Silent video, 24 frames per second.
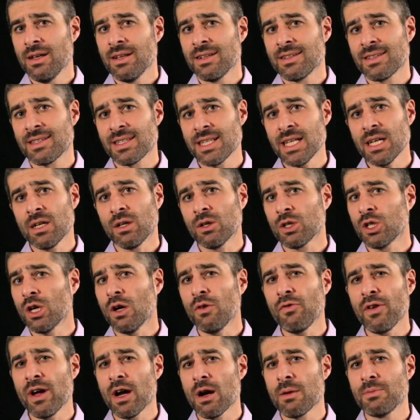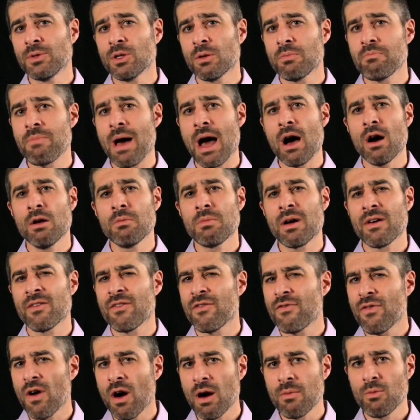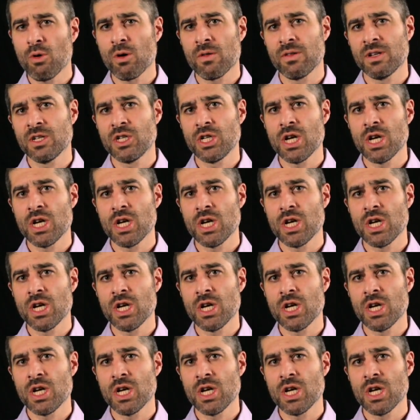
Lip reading: Still, Gulf Arabs are bound by far more than